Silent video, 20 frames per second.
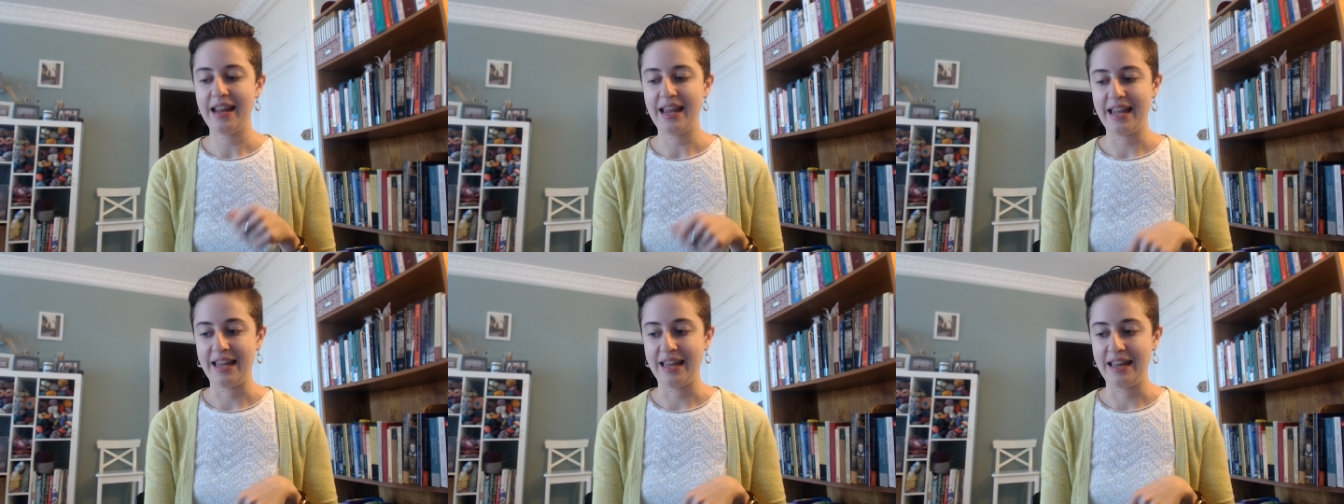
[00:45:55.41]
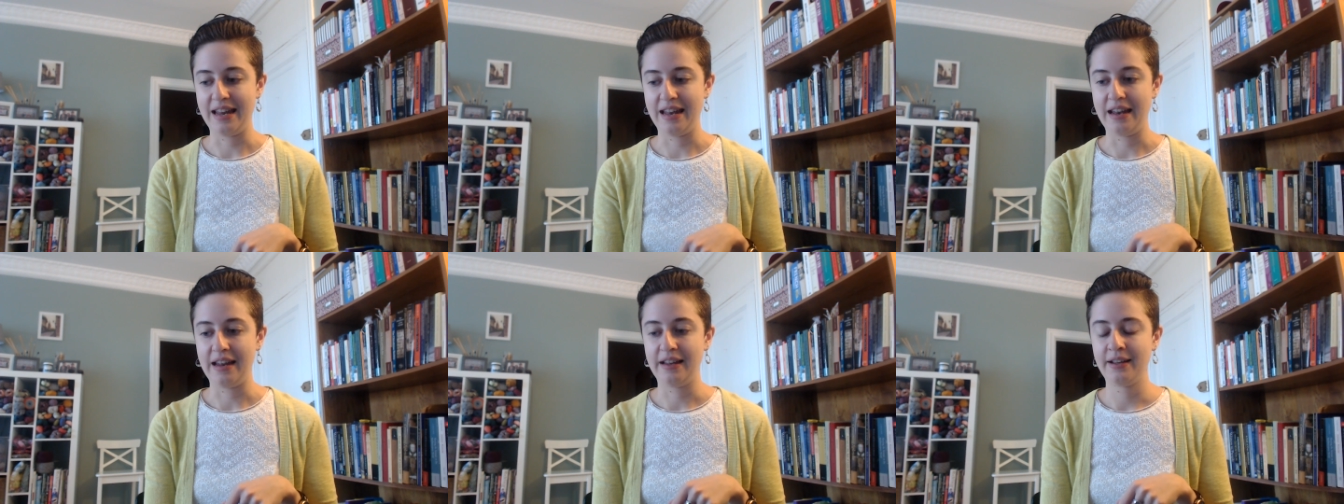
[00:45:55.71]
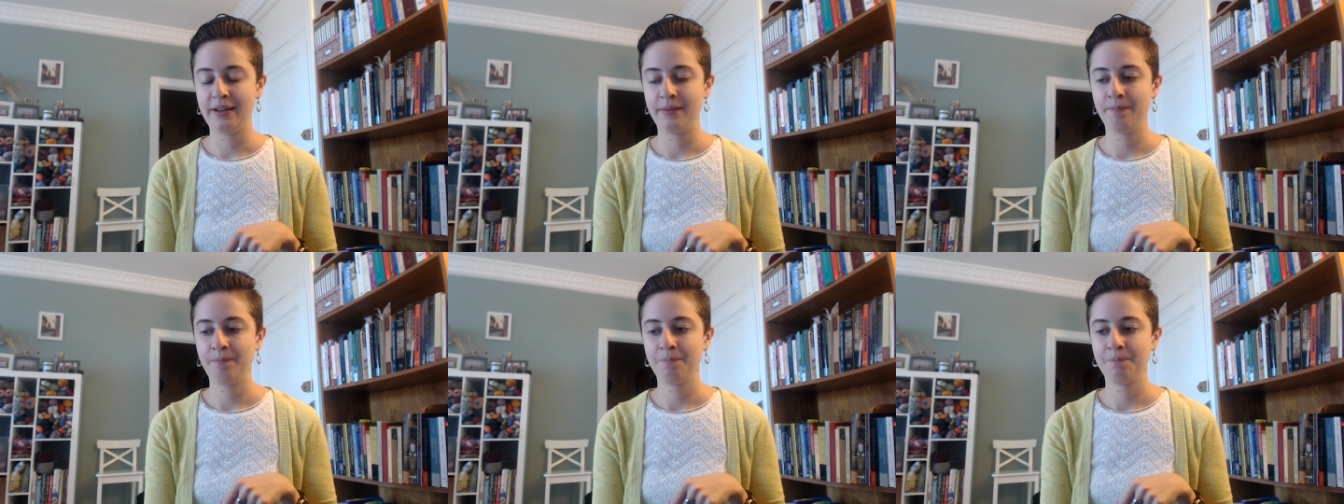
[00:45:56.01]
in
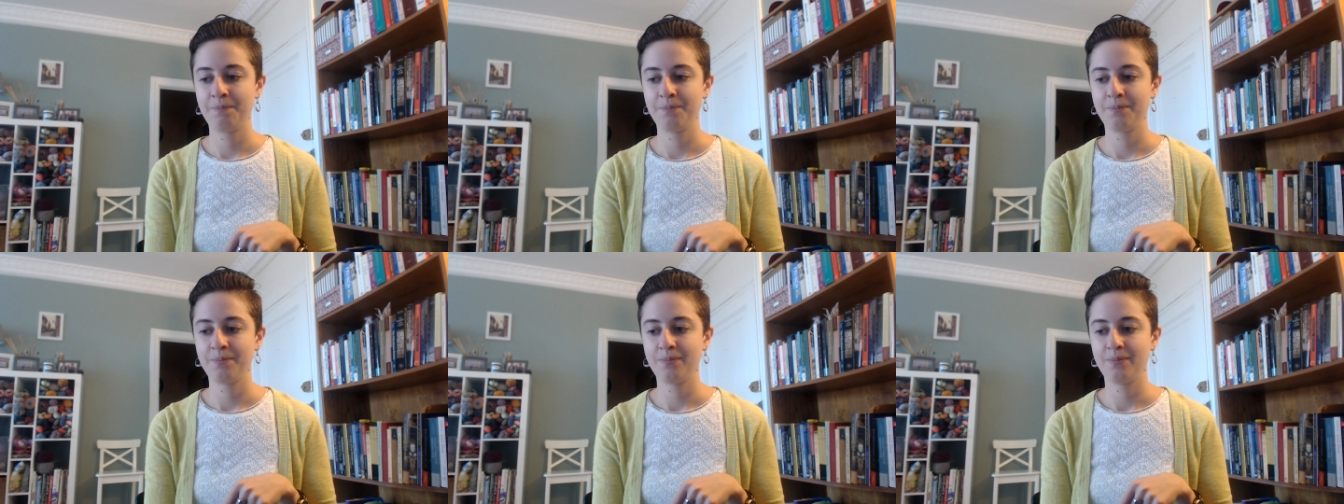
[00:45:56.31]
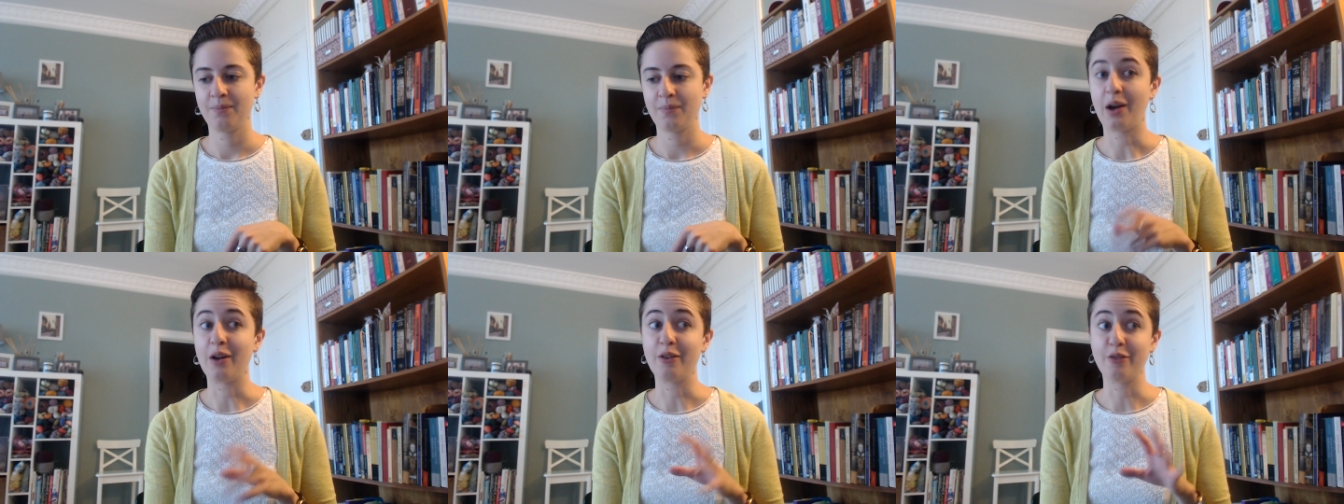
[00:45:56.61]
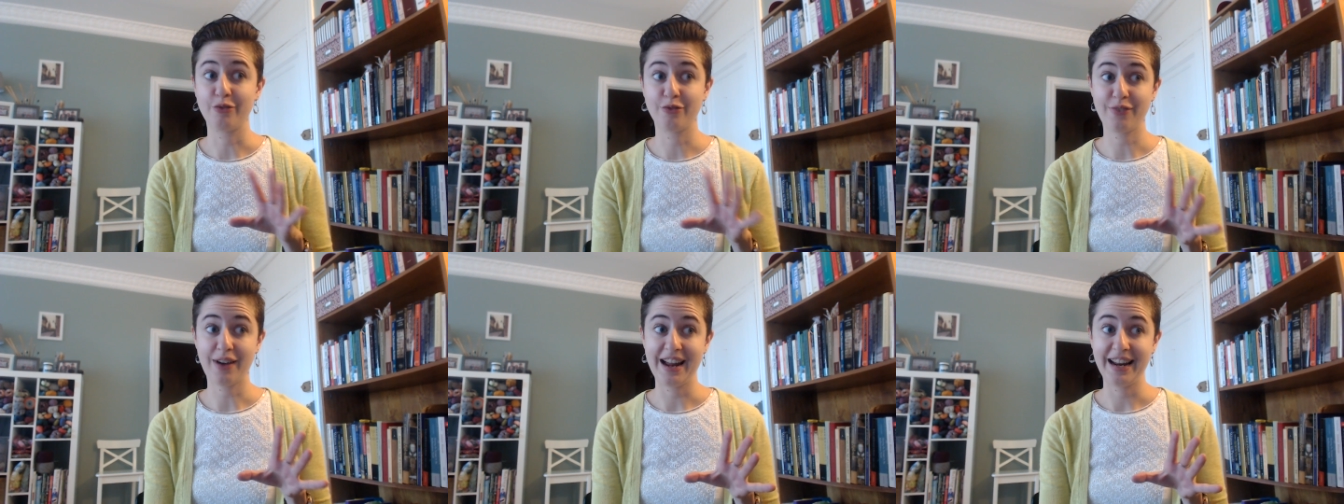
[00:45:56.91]
on
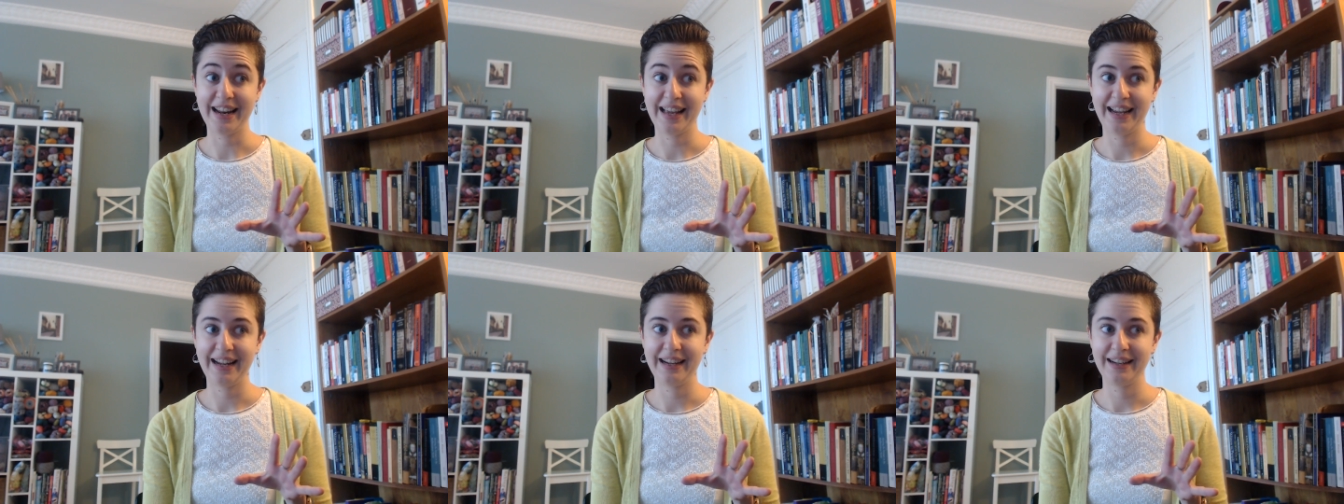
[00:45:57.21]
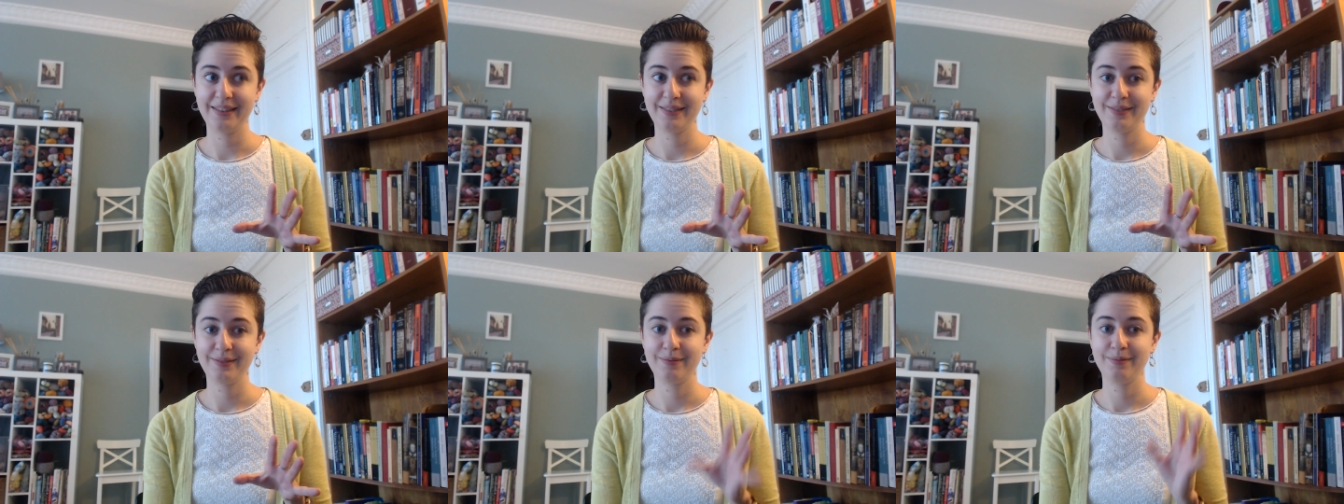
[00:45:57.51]
Friday.